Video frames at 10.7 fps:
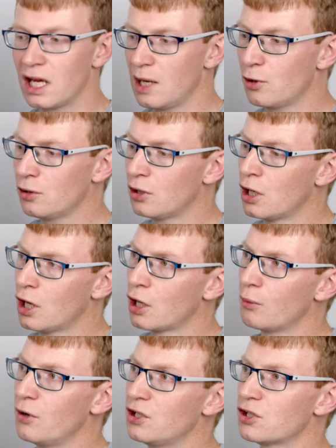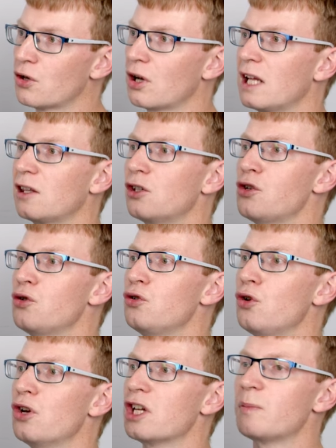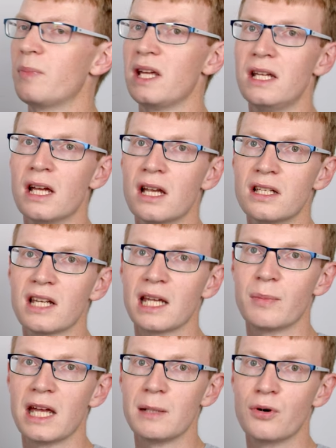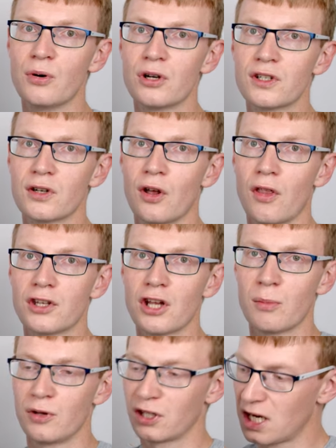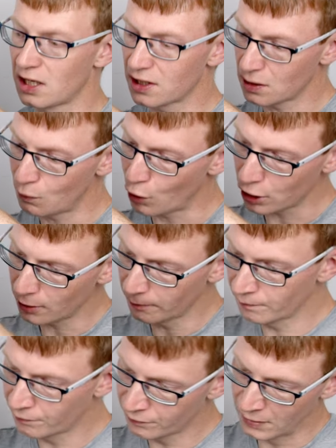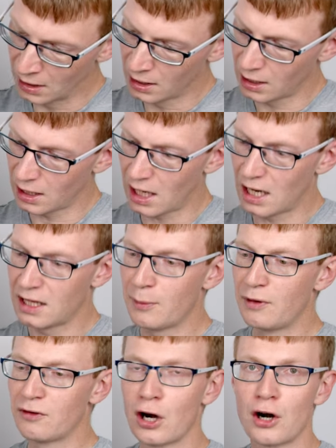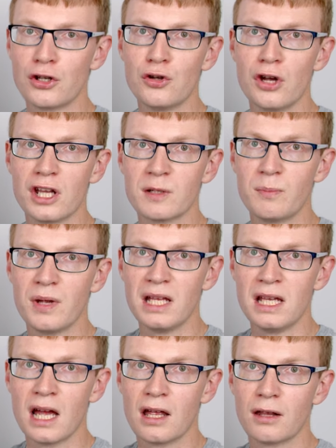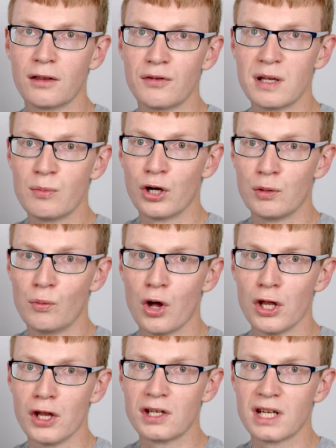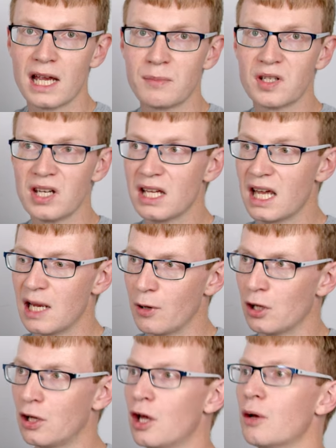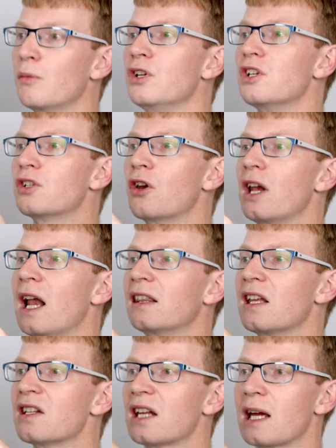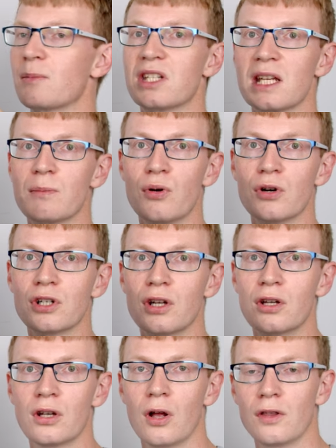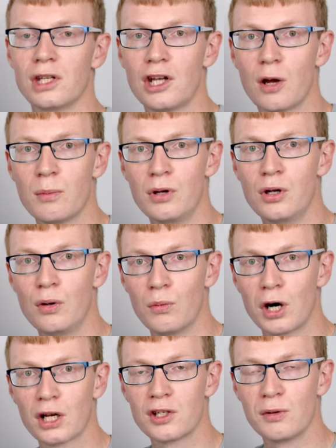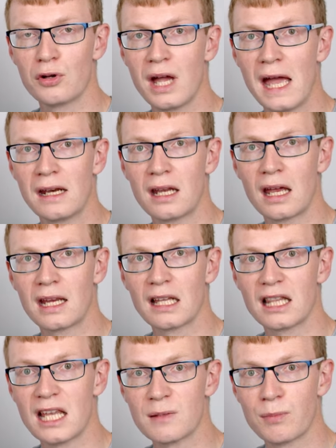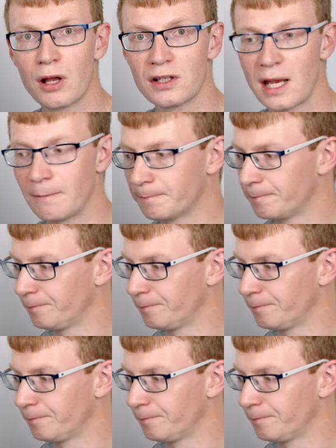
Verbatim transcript: cable, which is going to let the two USB type A ports on the top of the case work. And then we've got our USB 3.1 type C cable, which is gonna let this type C port on the top work. So we'll go ahead and get these plugged in.